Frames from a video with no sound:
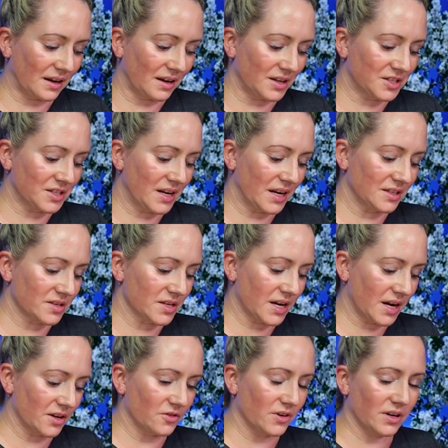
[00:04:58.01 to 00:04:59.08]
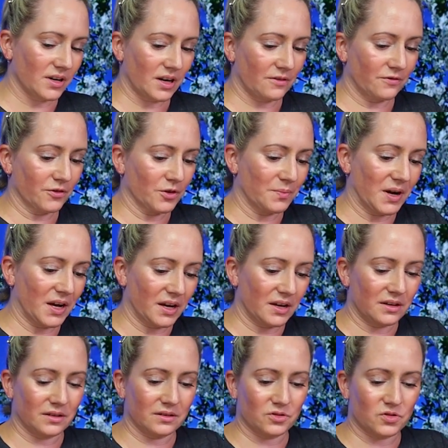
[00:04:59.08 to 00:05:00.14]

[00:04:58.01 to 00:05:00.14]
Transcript: it's nicely hydrated enough for my